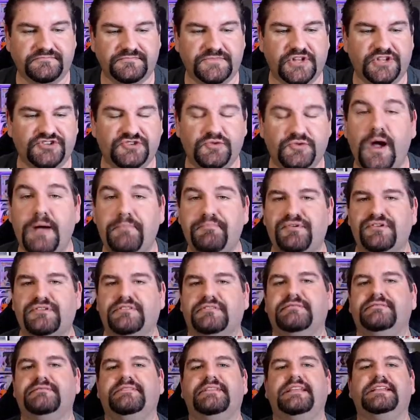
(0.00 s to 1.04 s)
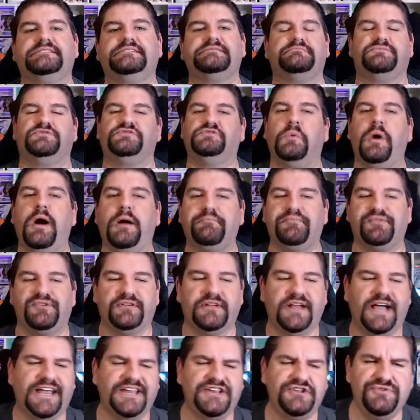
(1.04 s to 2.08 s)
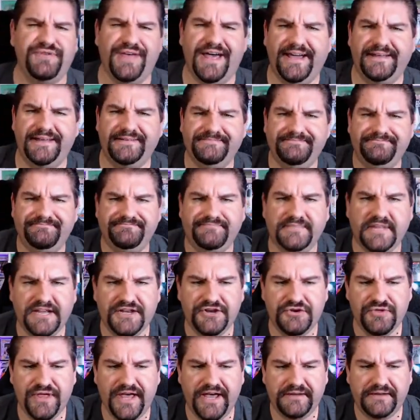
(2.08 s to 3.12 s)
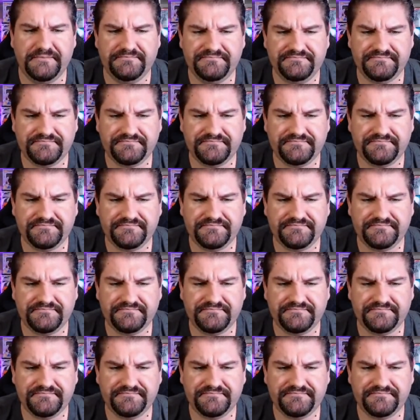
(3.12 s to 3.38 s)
Swampert! That, Swampert! I knew that. I knew that.